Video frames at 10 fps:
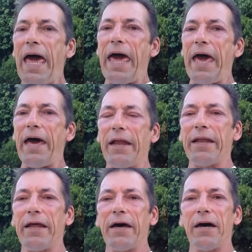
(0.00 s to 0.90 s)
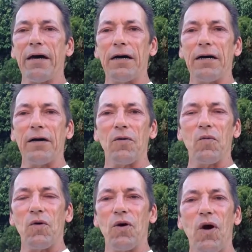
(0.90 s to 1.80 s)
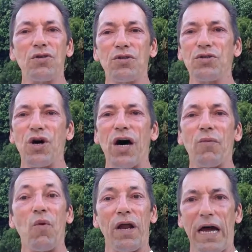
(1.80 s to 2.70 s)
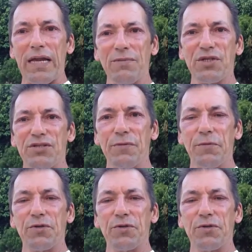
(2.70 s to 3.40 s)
And we're also taught what items to